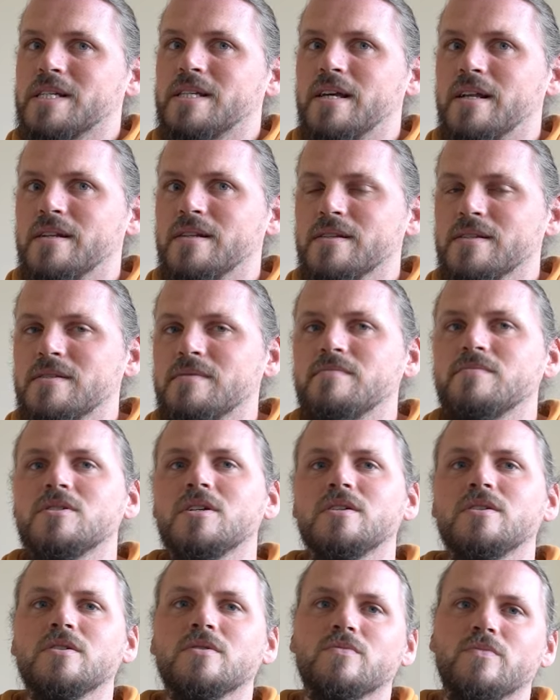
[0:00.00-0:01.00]
centres
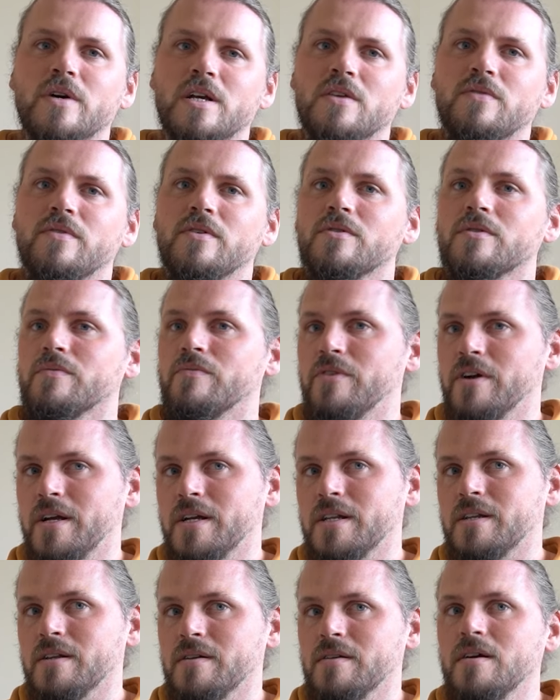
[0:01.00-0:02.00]
such as Westfield and
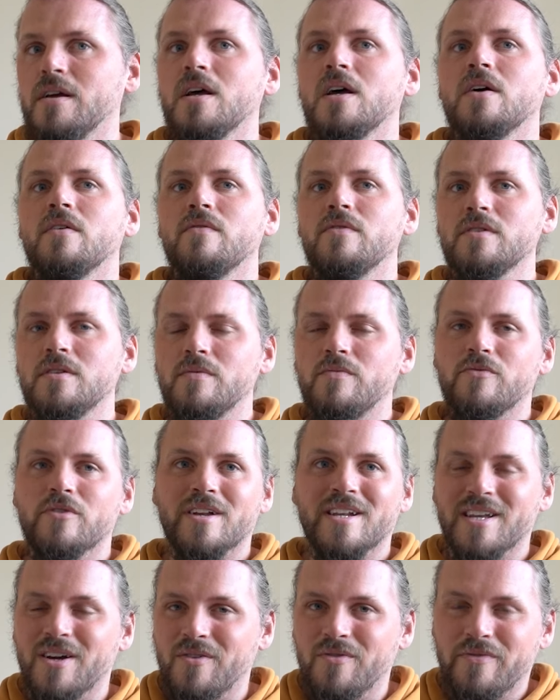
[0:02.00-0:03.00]
Brickton as a
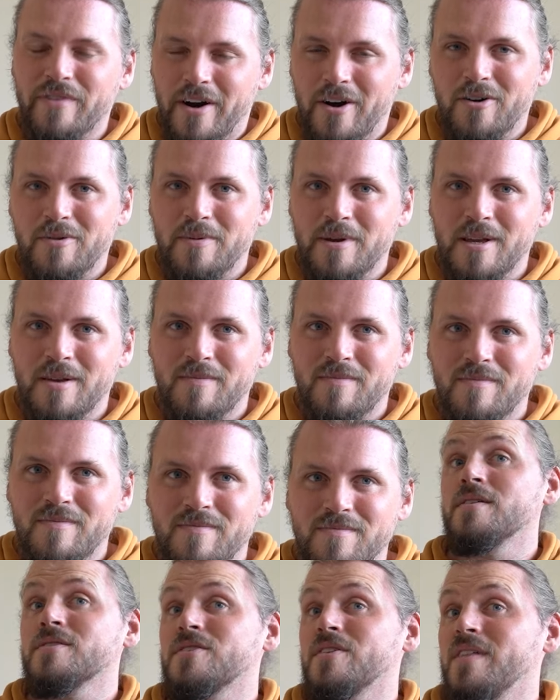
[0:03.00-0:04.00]
retail fair.
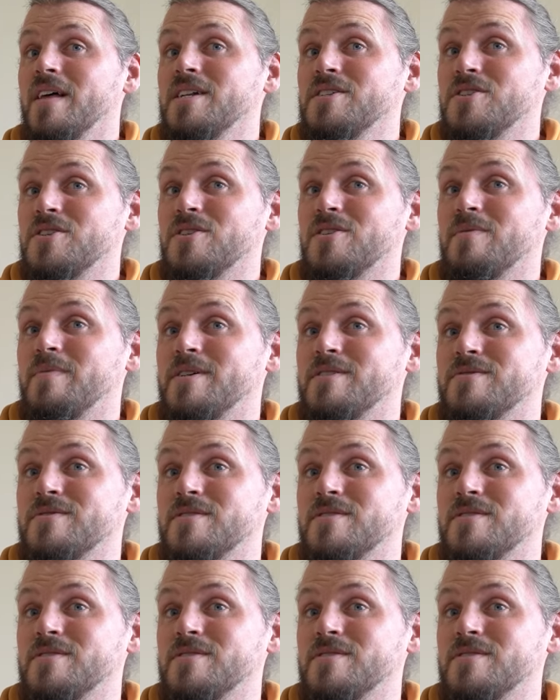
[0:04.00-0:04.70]
So that just about